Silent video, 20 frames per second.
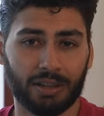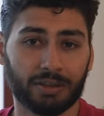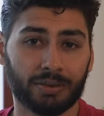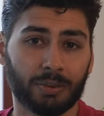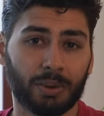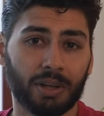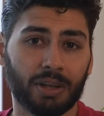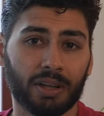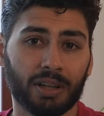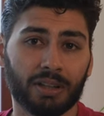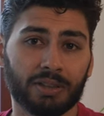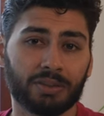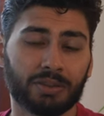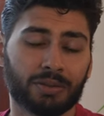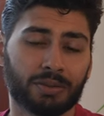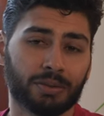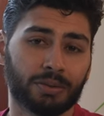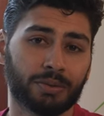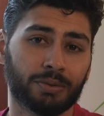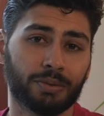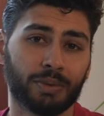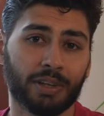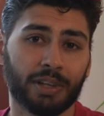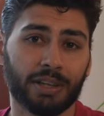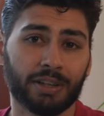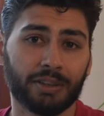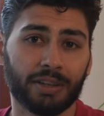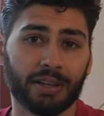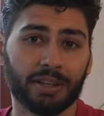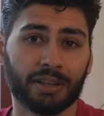as well as to
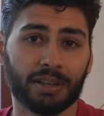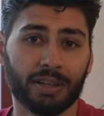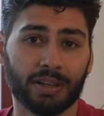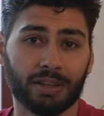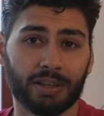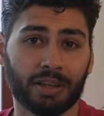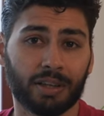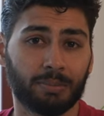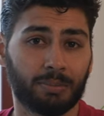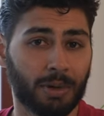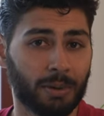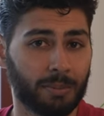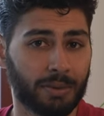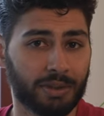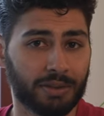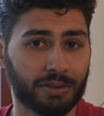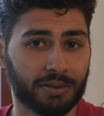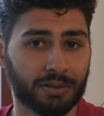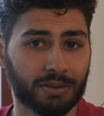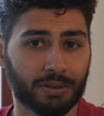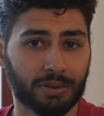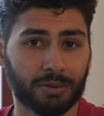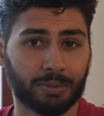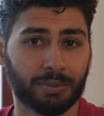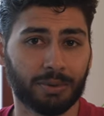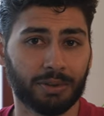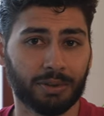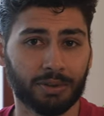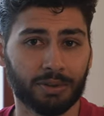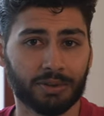reiterate their commitment to
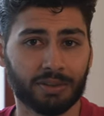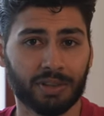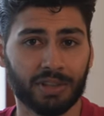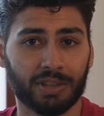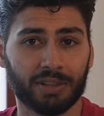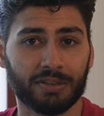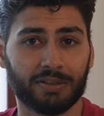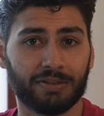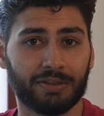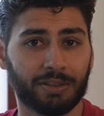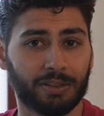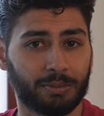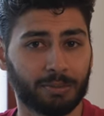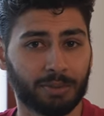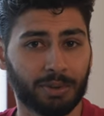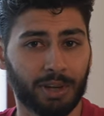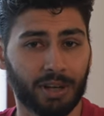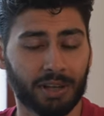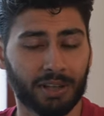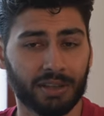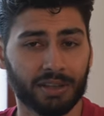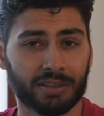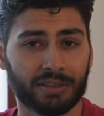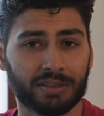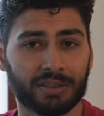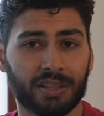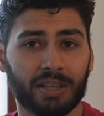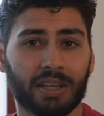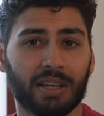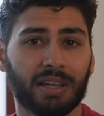producing film
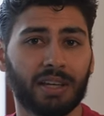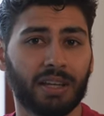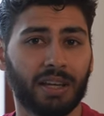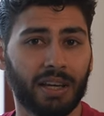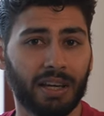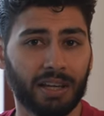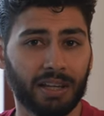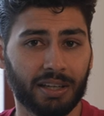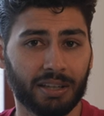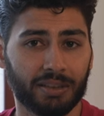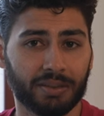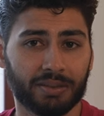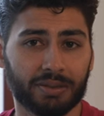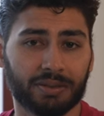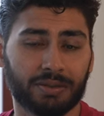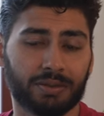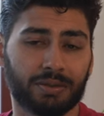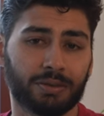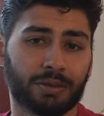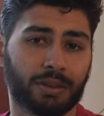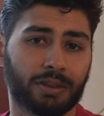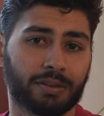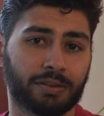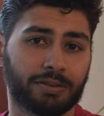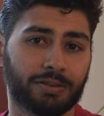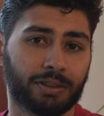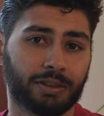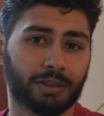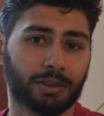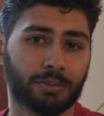products and to
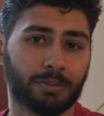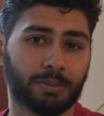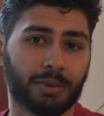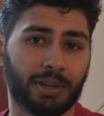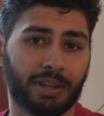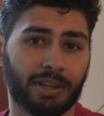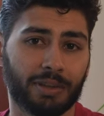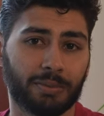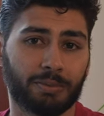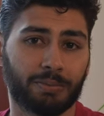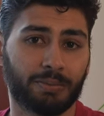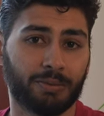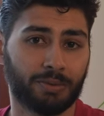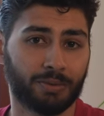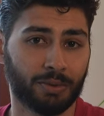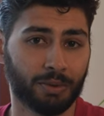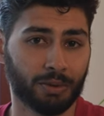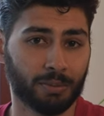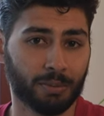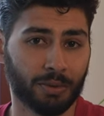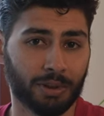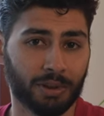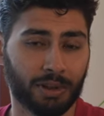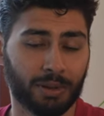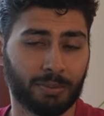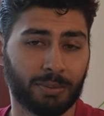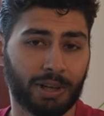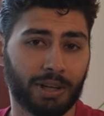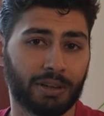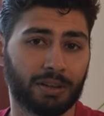confirm a rumor
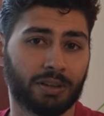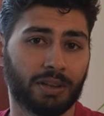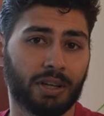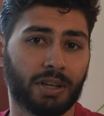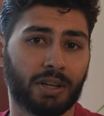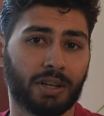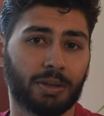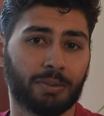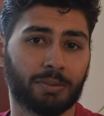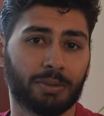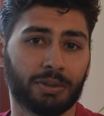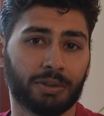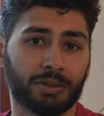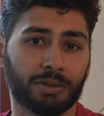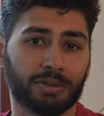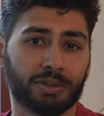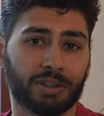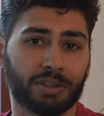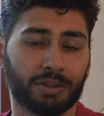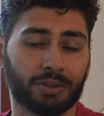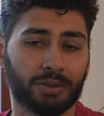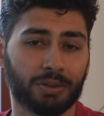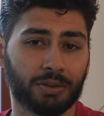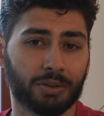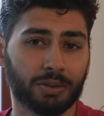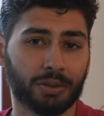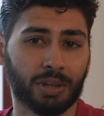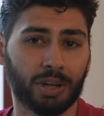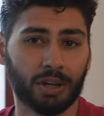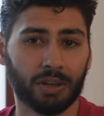about producing
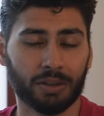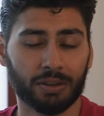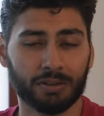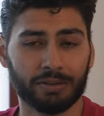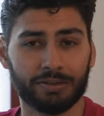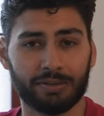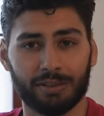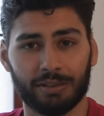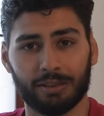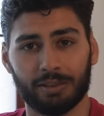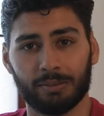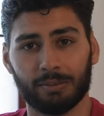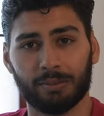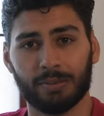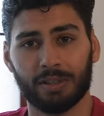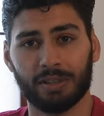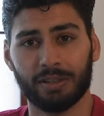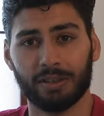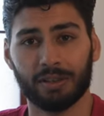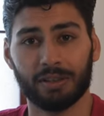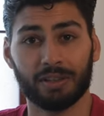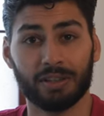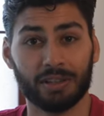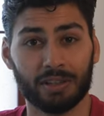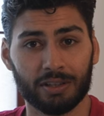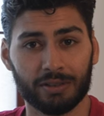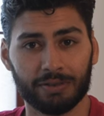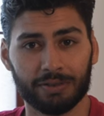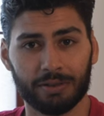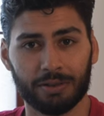new color film in the
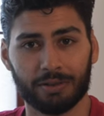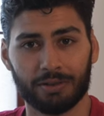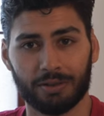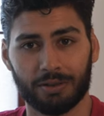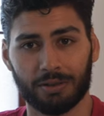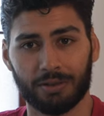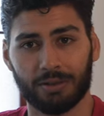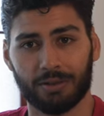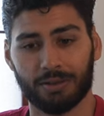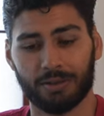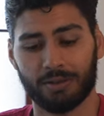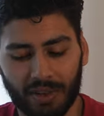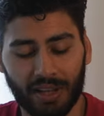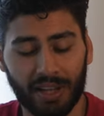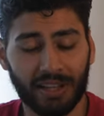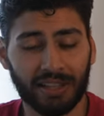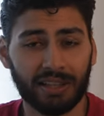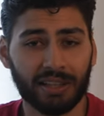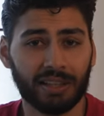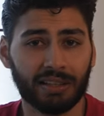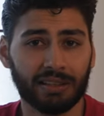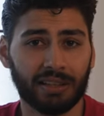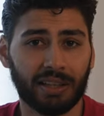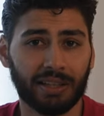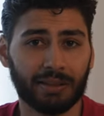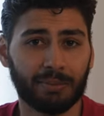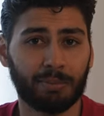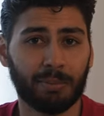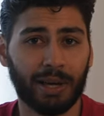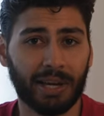near future. Then in
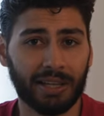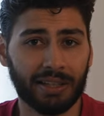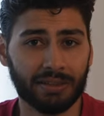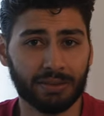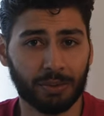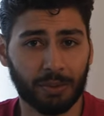late May